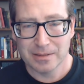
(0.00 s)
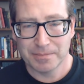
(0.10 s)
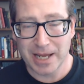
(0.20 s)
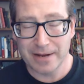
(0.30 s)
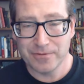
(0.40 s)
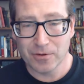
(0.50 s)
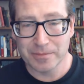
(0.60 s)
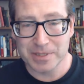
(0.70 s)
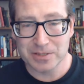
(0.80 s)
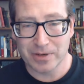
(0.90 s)

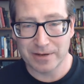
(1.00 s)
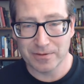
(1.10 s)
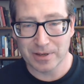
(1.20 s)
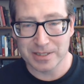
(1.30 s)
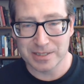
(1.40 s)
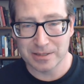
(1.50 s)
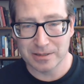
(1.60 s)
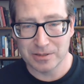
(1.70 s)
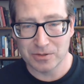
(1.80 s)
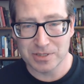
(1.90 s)
platform is a way for us to
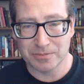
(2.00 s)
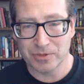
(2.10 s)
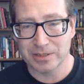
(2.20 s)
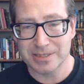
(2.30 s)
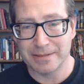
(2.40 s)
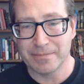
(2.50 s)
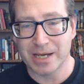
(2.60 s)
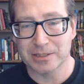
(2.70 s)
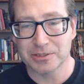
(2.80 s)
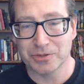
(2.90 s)
do some real-time
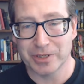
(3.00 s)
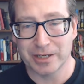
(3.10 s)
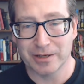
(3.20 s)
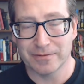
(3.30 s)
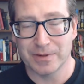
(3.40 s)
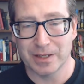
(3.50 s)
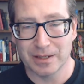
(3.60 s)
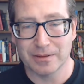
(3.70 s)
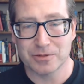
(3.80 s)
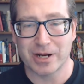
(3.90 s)
monitoring of
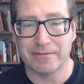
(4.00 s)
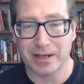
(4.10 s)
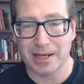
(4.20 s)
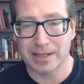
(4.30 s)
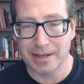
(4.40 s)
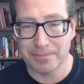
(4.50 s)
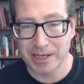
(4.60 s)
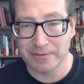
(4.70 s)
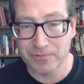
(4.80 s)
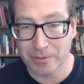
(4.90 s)
the traffic on that
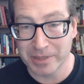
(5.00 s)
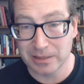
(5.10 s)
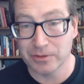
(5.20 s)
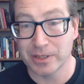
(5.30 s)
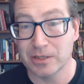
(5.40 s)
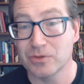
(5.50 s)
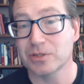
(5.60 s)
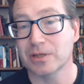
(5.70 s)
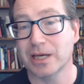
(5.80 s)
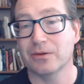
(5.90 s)
platform, including
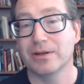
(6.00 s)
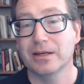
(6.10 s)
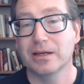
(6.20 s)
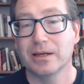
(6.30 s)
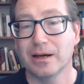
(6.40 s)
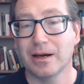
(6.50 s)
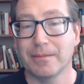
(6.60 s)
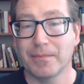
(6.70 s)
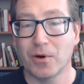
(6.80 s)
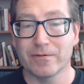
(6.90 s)
user count
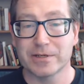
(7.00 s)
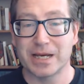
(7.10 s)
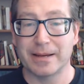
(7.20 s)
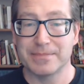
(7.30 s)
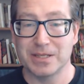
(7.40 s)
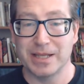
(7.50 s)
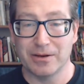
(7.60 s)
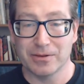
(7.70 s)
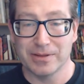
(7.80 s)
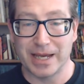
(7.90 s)
over time. So
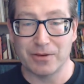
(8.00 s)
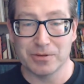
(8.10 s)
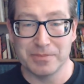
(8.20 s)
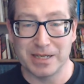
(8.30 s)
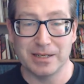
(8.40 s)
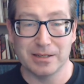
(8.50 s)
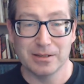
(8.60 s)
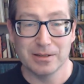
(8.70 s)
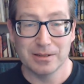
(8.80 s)
that would be